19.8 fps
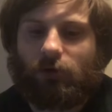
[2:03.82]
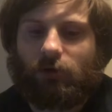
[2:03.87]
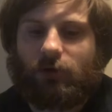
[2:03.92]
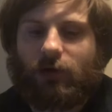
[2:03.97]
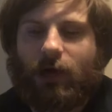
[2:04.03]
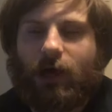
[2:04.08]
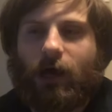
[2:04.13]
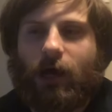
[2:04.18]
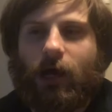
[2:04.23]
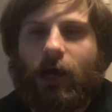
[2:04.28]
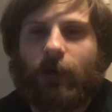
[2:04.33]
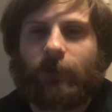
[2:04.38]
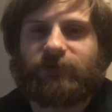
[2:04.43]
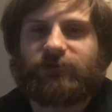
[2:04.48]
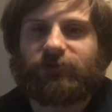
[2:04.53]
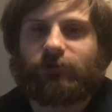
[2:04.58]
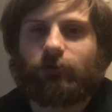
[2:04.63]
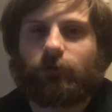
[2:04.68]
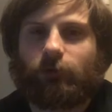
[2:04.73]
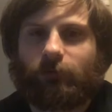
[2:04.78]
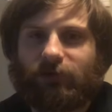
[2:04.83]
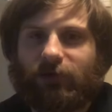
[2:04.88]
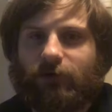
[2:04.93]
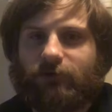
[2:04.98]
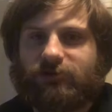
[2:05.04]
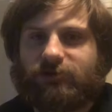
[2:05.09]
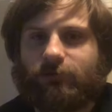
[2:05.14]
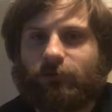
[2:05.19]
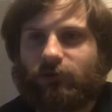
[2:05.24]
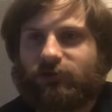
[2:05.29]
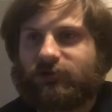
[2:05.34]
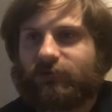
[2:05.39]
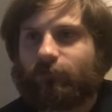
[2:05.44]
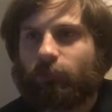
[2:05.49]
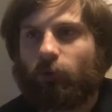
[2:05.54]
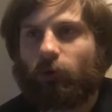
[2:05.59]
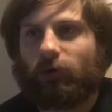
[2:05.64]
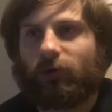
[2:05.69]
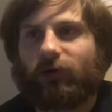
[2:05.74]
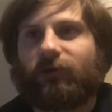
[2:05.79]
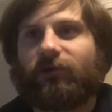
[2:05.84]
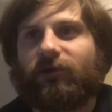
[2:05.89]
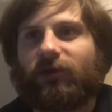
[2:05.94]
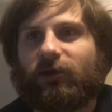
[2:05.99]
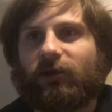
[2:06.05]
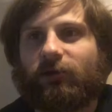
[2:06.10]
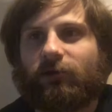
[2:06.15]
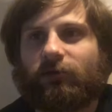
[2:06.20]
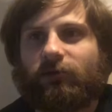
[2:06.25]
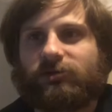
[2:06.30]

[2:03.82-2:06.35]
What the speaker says: not obstacle, but that was the most important thing